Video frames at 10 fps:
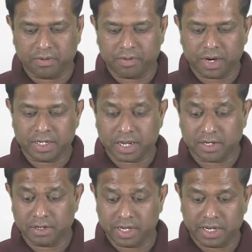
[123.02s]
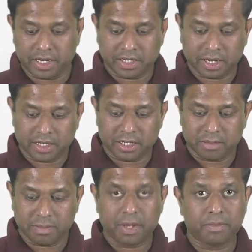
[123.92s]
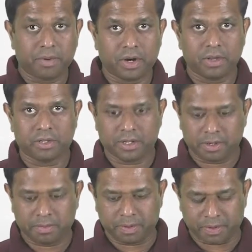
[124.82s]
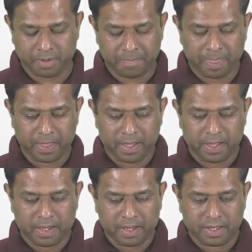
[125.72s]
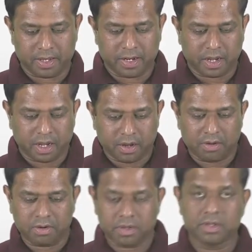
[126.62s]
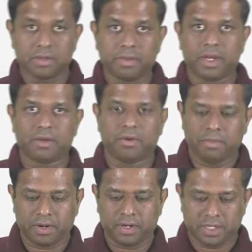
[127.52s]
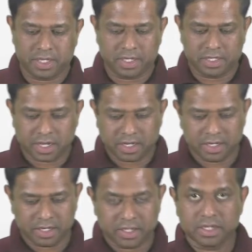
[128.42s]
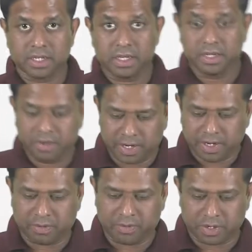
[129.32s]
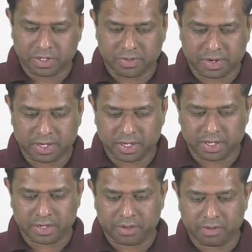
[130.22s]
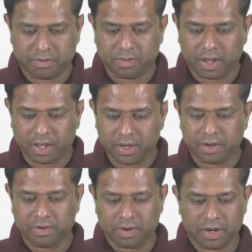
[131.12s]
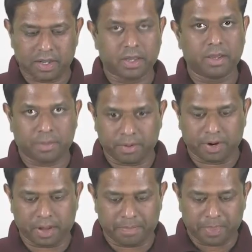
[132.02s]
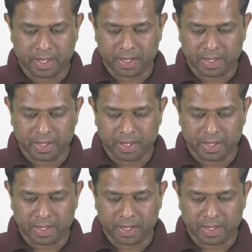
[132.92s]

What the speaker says: what is actually inside this main body of the computer, and then how the main components inside this unit works together while running a program.